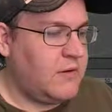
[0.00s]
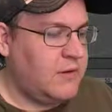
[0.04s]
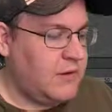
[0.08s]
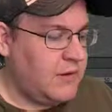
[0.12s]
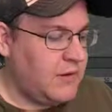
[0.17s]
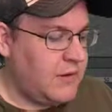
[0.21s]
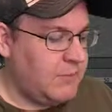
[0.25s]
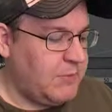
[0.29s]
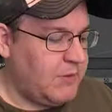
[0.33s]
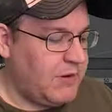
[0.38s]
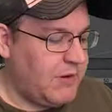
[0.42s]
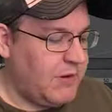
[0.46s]

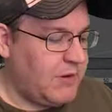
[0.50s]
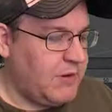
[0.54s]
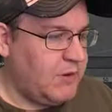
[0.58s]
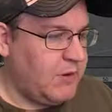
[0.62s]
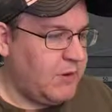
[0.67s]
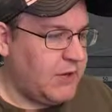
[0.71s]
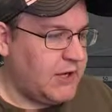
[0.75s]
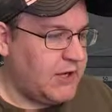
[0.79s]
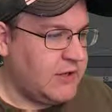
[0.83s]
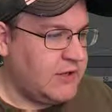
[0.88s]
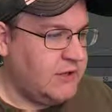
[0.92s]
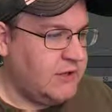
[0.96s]
I mean, I know I
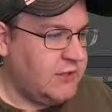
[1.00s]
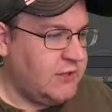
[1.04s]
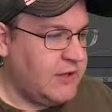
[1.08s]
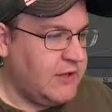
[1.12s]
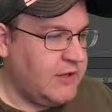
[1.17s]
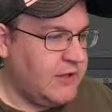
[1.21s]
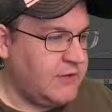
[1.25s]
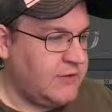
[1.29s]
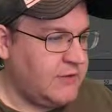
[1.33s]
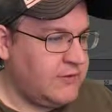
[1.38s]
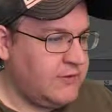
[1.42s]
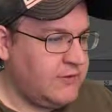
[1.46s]
could do
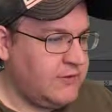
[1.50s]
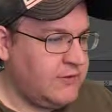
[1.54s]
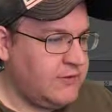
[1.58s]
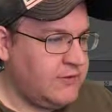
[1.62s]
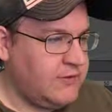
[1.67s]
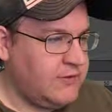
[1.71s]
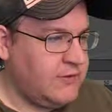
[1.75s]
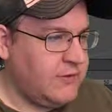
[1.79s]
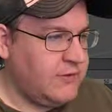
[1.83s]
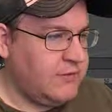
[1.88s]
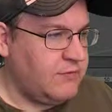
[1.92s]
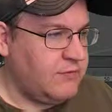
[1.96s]
this.
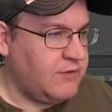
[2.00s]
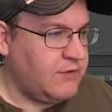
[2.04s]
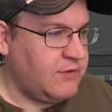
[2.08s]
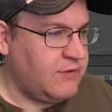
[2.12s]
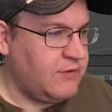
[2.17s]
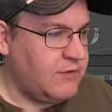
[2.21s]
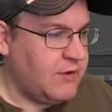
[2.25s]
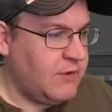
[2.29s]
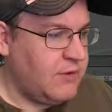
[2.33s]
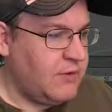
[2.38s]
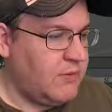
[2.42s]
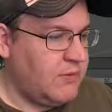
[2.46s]
Shift.
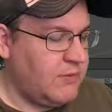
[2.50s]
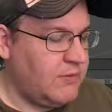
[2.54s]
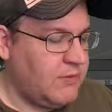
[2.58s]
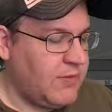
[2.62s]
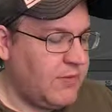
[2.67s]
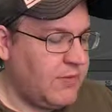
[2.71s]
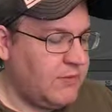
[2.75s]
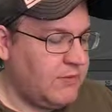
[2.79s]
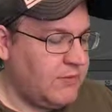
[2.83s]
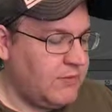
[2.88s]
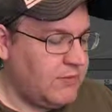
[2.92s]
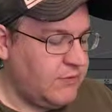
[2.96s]
No,
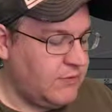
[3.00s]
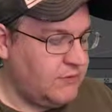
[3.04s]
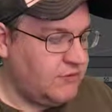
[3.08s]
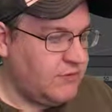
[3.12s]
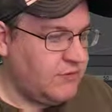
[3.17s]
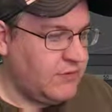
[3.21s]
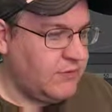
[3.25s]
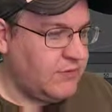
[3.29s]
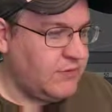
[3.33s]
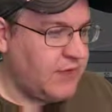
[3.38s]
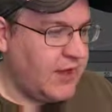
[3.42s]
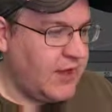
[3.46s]
that
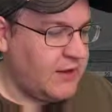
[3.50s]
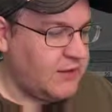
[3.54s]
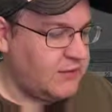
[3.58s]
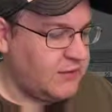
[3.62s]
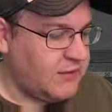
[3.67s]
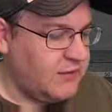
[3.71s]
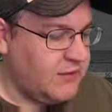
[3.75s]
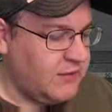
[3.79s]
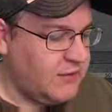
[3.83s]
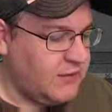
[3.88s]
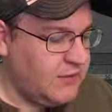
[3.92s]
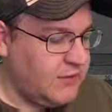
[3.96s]
shift
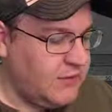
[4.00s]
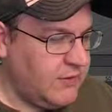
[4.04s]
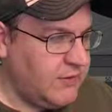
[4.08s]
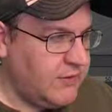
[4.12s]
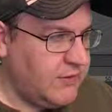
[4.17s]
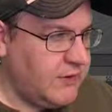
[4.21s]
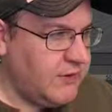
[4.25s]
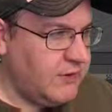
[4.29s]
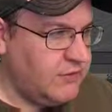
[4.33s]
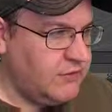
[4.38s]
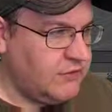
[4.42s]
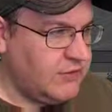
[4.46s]
actually
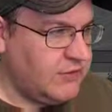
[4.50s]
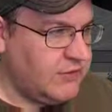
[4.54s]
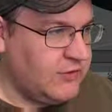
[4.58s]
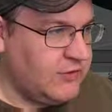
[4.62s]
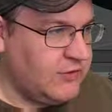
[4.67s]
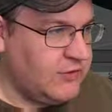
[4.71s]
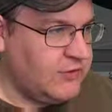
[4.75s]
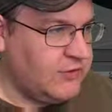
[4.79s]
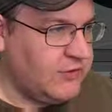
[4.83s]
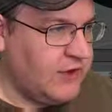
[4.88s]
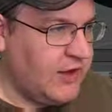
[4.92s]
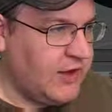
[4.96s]
just
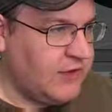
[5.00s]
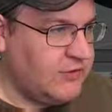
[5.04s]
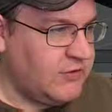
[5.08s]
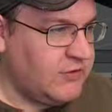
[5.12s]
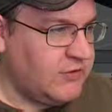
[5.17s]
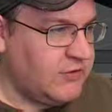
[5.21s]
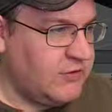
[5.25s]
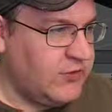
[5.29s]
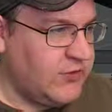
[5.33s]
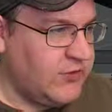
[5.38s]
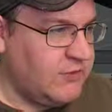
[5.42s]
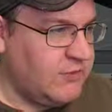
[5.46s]
changes
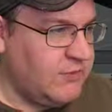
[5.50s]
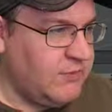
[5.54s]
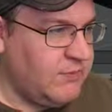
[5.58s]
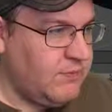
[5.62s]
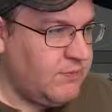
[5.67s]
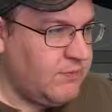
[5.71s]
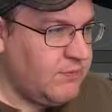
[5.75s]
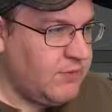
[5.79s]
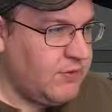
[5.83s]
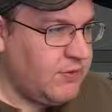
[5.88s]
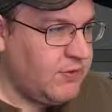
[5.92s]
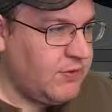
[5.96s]
the
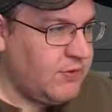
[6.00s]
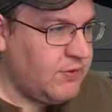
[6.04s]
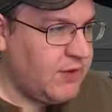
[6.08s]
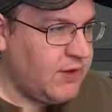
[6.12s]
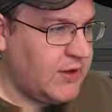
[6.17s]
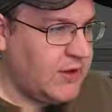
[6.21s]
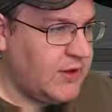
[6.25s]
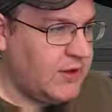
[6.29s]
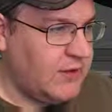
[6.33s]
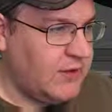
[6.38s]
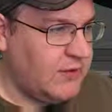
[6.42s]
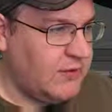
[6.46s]

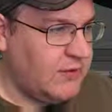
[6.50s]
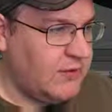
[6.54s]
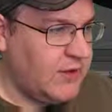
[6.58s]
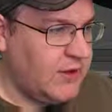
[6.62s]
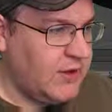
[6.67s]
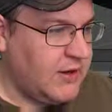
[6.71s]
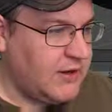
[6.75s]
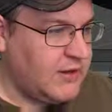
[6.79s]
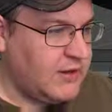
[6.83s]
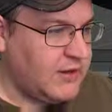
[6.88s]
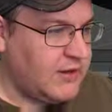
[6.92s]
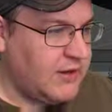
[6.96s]
thing here.
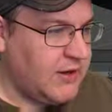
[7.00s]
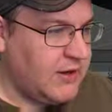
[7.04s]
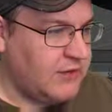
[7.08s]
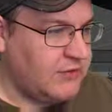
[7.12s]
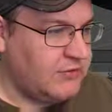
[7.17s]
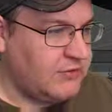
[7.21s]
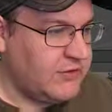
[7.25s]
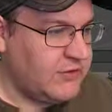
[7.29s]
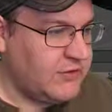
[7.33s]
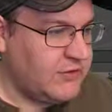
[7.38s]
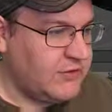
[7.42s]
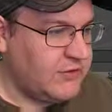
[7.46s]
It doesn't
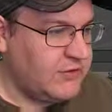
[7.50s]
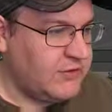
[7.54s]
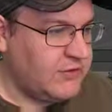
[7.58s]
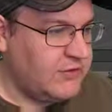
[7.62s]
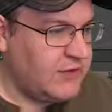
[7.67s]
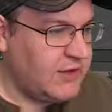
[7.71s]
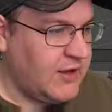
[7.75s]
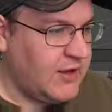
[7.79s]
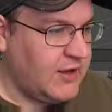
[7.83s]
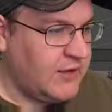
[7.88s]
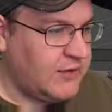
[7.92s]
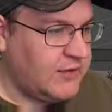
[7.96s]
actually
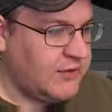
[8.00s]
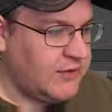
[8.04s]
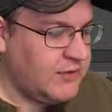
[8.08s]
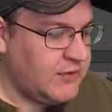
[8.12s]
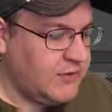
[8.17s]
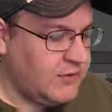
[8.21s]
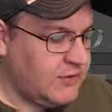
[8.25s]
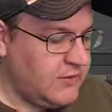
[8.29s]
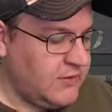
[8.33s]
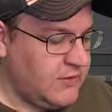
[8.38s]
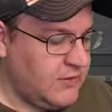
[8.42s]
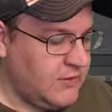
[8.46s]
deselect.
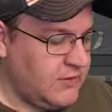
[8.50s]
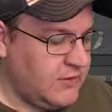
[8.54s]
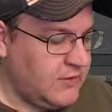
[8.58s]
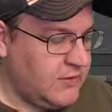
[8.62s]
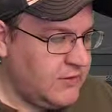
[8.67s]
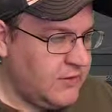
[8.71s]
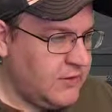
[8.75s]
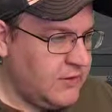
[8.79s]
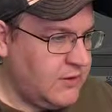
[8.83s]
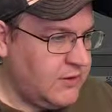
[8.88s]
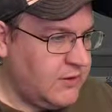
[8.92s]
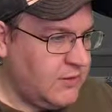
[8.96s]

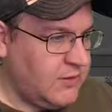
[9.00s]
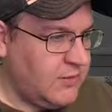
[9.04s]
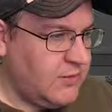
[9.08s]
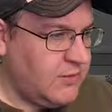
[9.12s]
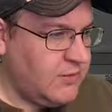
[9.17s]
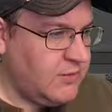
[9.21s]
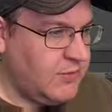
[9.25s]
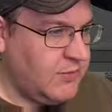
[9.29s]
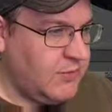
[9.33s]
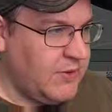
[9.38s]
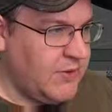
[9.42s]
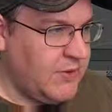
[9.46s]

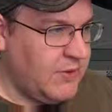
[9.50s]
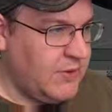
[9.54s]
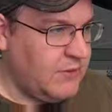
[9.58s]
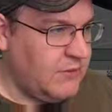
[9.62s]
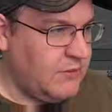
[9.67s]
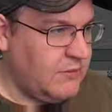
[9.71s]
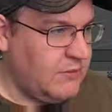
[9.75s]
Would it